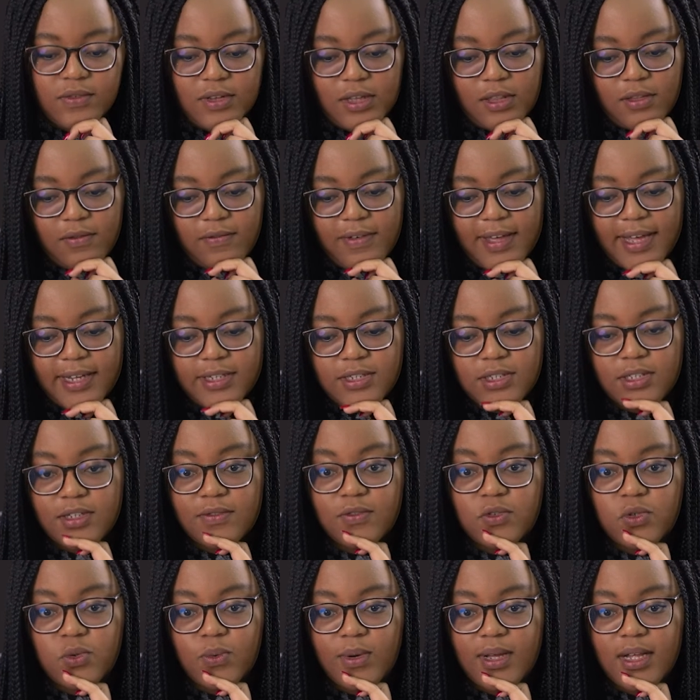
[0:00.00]
Now the factors
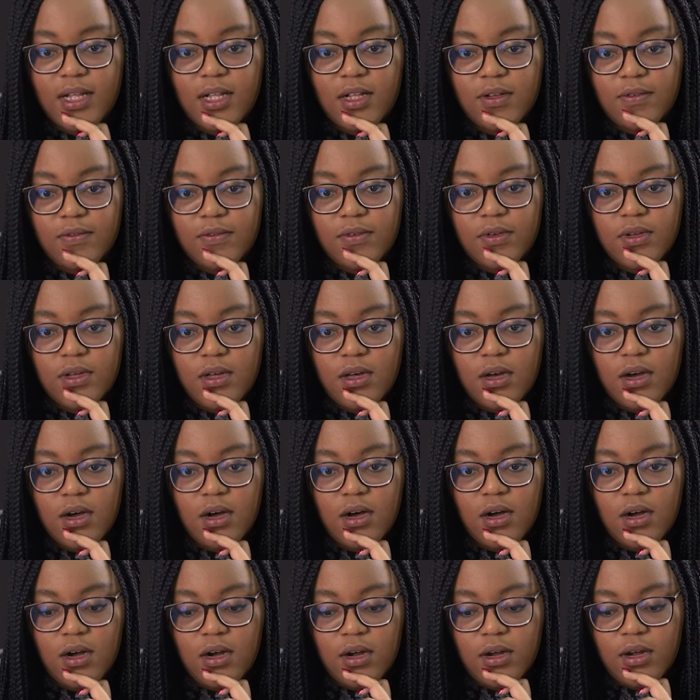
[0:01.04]
of 12
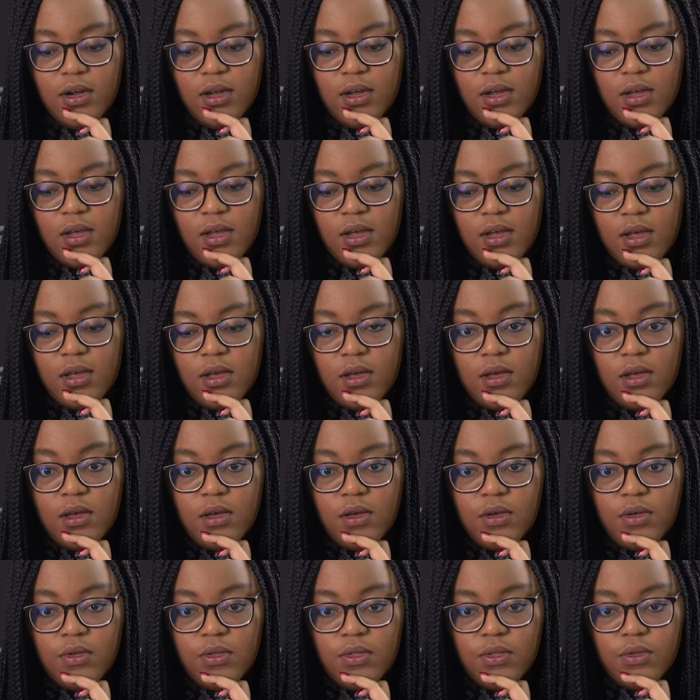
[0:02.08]
are
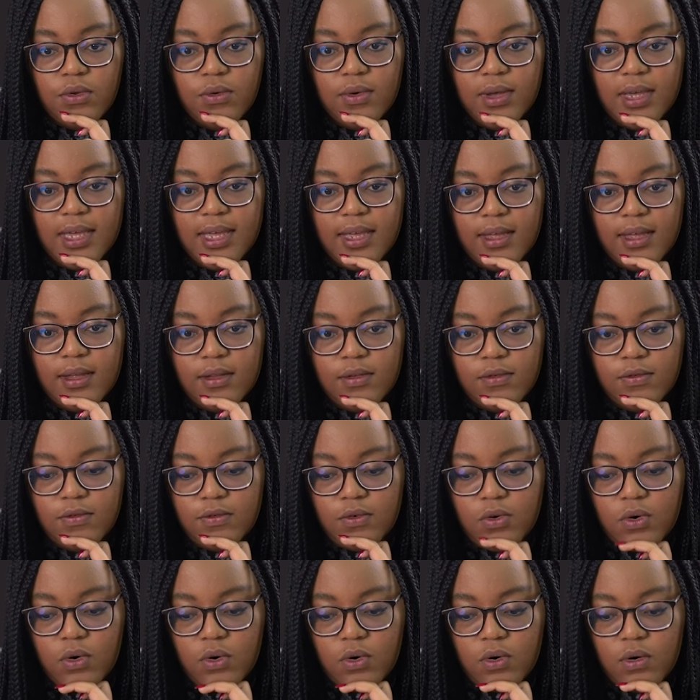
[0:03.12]
3 and
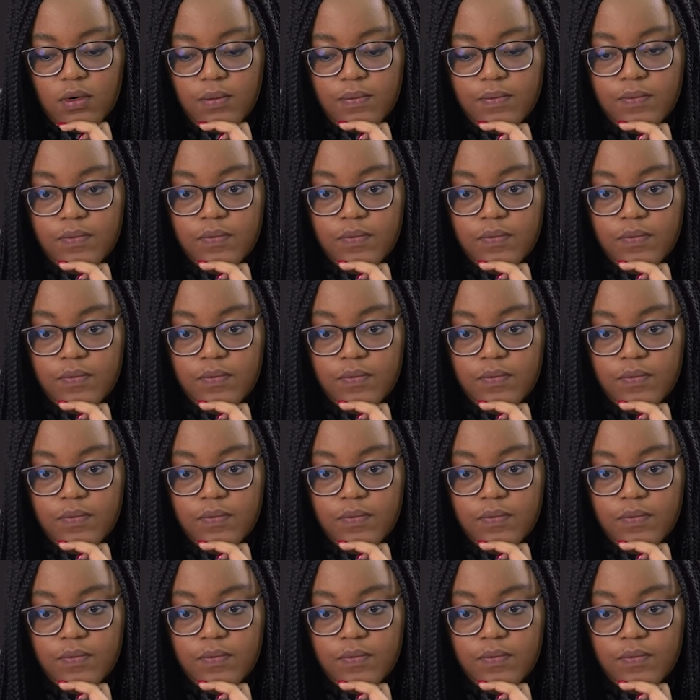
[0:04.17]
4,